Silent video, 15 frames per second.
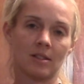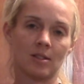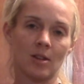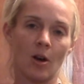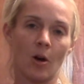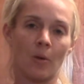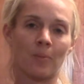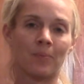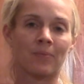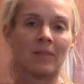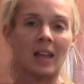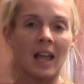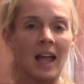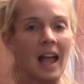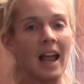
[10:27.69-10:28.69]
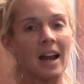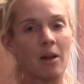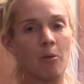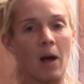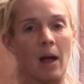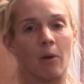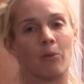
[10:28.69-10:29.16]
So
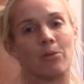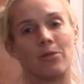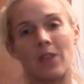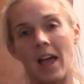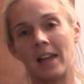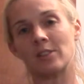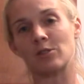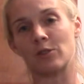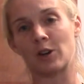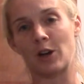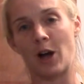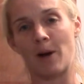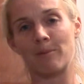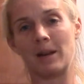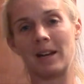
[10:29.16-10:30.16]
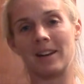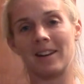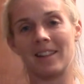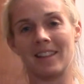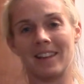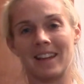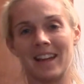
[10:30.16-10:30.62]
anyway, thanks for coming
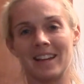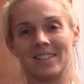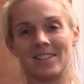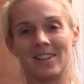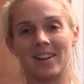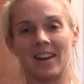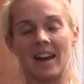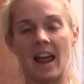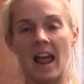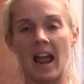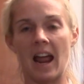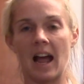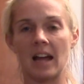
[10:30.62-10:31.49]
into the kitchen today.